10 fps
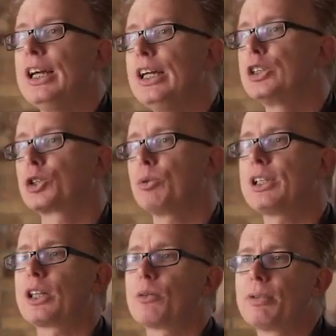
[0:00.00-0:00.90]
ensuring
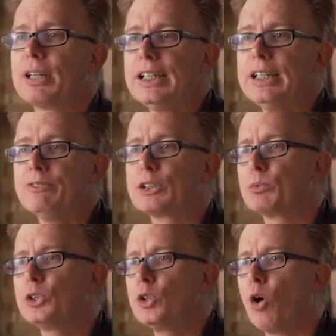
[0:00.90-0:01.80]
that the believers
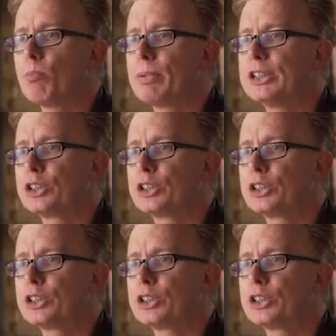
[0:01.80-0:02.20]
would not be